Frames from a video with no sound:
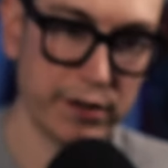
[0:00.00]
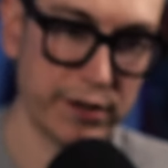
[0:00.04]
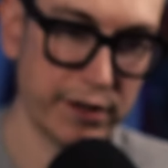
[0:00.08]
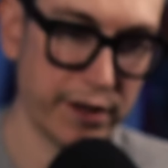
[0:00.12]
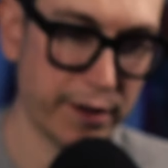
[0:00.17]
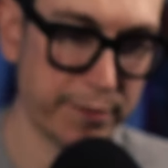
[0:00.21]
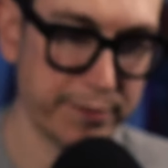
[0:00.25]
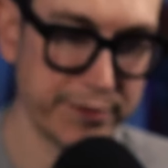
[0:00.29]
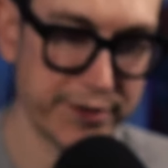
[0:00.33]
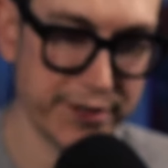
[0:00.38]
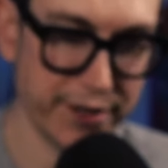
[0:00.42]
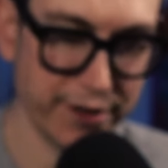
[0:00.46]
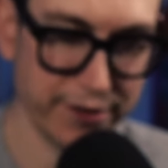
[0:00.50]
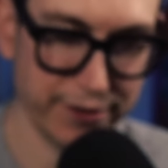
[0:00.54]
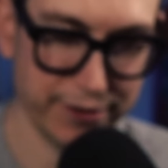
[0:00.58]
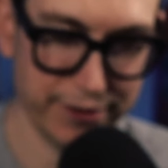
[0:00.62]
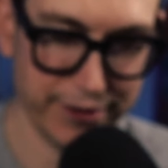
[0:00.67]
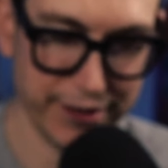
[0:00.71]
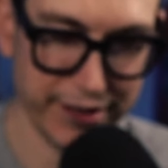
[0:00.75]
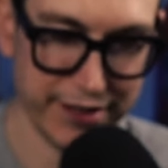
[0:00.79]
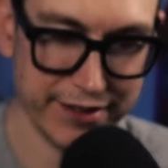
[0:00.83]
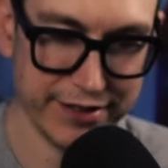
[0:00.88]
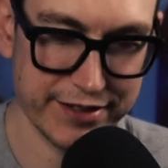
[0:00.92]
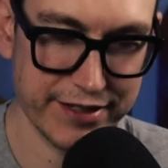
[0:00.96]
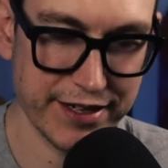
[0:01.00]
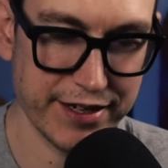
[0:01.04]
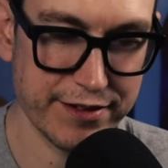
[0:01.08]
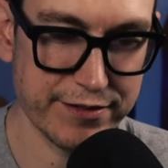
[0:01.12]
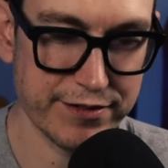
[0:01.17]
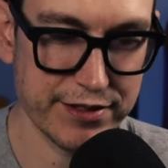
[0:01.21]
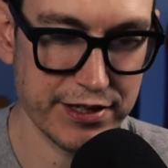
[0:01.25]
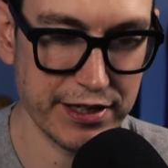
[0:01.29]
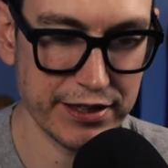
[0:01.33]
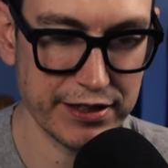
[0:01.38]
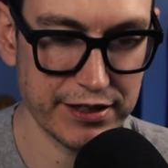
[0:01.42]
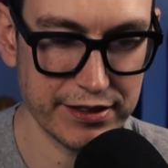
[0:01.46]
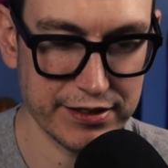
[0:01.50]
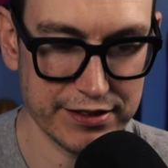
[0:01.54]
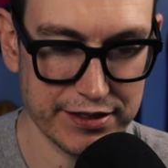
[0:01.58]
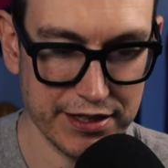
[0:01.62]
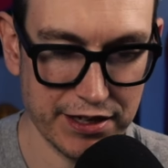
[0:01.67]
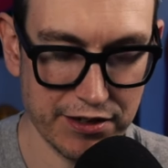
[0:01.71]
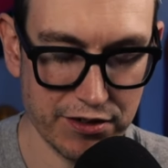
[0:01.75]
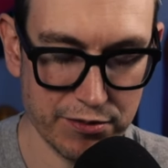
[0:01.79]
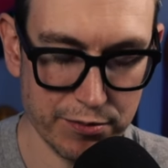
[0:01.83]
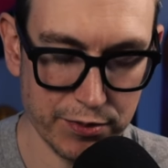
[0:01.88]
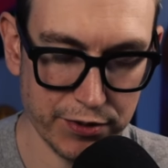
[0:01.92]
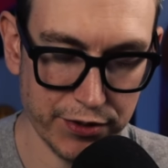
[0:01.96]
That sounds like a
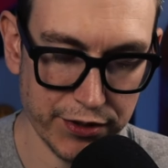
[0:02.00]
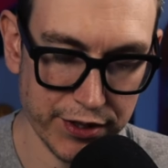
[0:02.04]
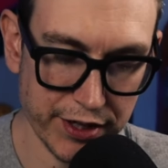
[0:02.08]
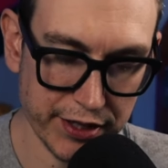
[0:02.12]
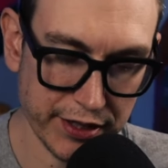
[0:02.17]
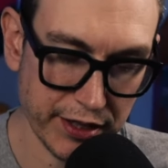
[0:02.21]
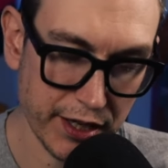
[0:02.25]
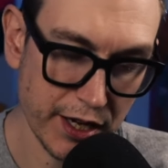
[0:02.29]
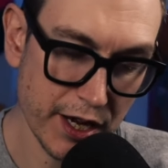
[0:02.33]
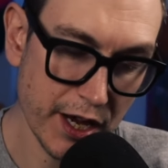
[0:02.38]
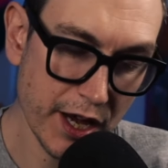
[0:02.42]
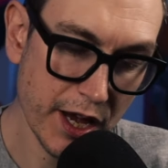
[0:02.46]
terrible thing.